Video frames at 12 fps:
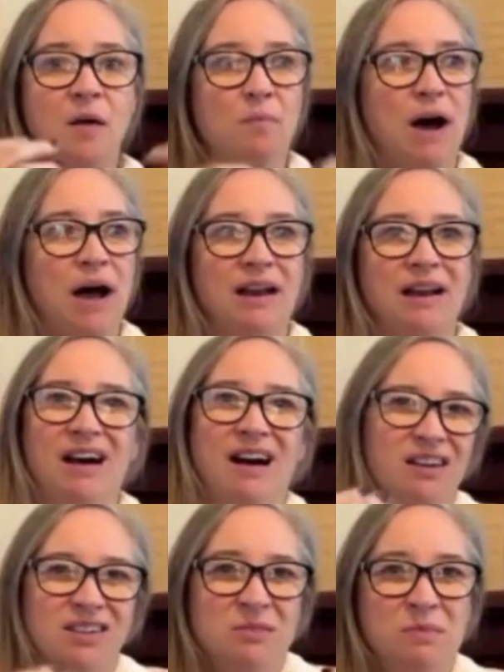But
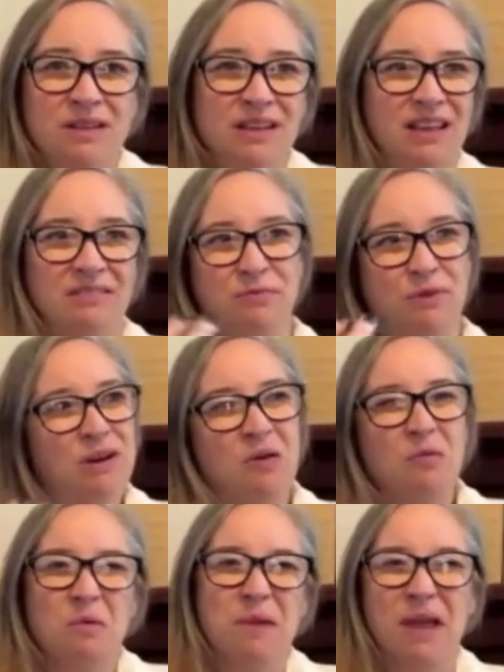ultimately, if we know
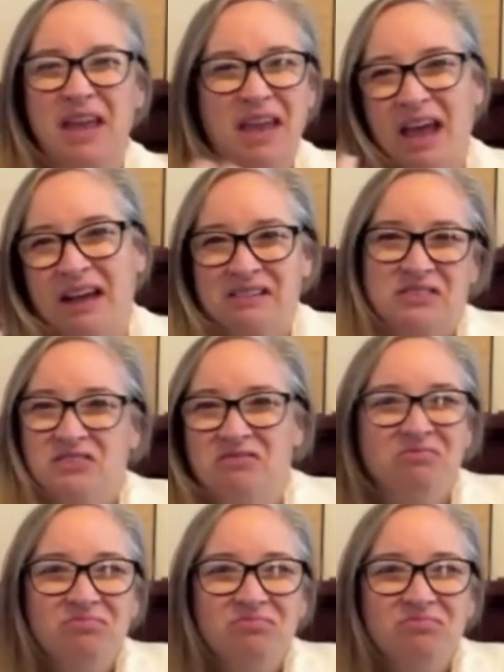we're making X